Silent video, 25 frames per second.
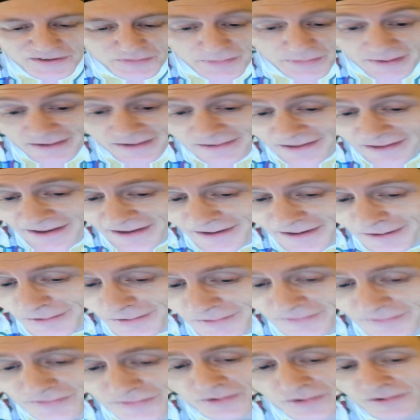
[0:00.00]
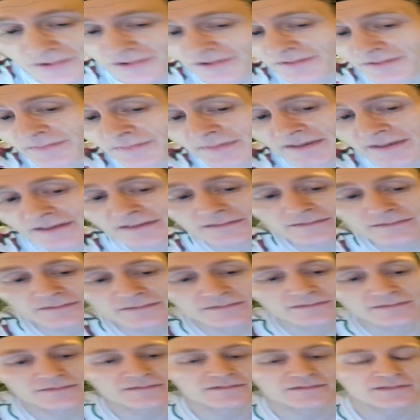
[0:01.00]
by now, of course, but
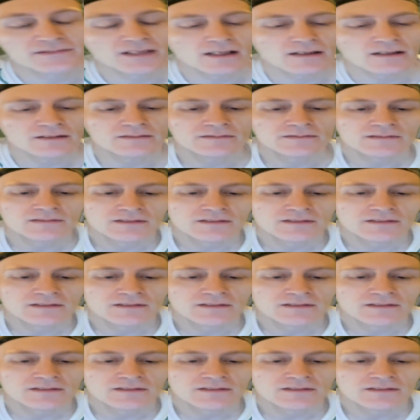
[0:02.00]
you know.